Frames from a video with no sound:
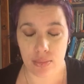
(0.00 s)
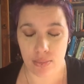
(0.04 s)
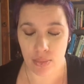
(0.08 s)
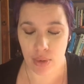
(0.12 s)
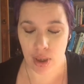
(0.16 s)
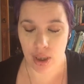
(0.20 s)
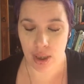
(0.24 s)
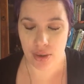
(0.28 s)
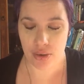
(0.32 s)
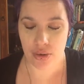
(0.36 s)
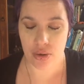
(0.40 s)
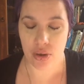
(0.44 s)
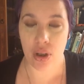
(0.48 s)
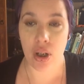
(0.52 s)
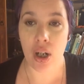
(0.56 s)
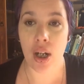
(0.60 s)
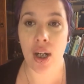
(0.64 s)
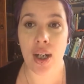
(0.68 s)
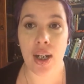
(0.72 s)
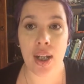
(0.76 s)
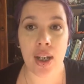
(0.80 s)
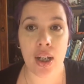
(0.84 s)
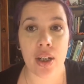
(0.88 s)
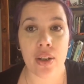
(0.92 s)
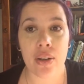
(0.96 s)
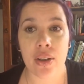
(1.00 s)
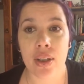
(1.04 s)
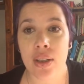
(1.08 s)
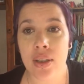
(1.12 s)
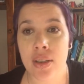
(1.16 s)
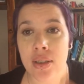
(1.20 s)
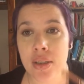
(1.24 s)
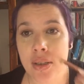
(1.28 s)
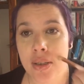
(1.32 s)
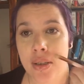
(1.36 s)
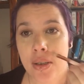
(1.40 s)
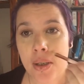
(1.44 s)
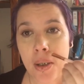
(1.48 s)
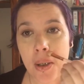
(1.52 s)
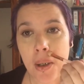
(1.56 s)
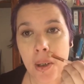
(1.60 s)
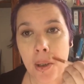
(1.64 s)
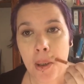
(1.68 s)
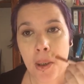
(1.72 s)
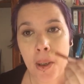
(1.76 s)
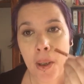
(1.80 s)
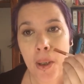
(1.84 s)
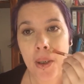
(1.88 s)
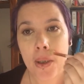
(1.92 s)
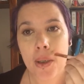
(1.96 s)
my dry areas.
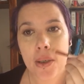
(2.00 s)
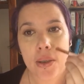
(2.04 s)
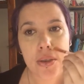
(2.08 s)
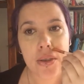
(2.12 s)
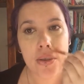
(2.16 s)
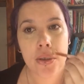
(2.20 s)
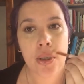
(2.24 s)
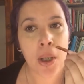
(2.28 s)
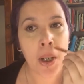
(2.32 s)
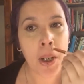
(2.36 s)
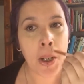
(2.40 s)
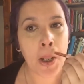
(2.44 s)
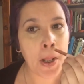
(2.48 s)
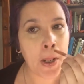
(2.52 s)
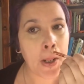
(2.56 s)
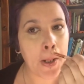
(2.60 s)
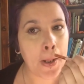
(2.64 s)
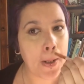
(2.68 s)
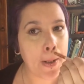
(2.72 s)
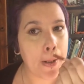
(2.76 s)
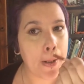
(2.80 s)
So